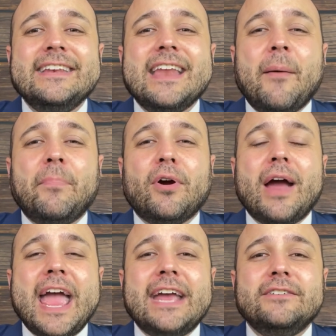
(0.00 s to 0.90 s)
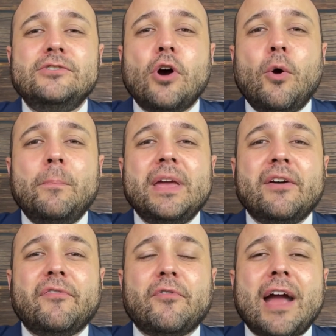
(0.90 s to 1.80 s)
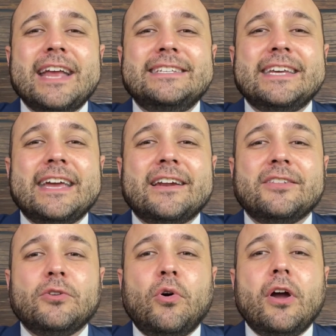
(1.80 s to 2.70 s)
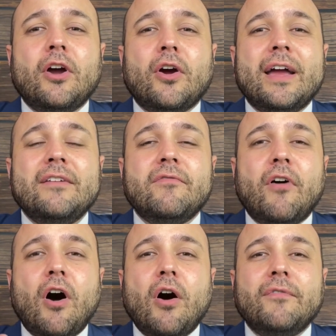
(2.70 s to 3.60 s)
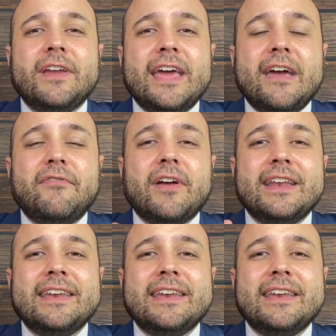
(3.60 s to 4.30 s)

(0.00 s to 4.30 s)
Number 8, don't be afraid to get a lawyer involved if